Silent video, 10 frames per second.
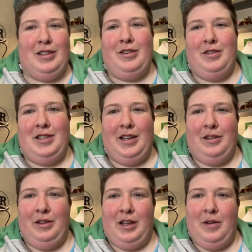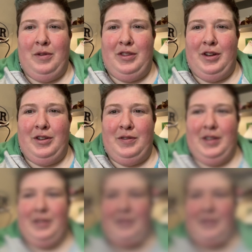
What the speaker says: Let's go and take a look at what they're doing.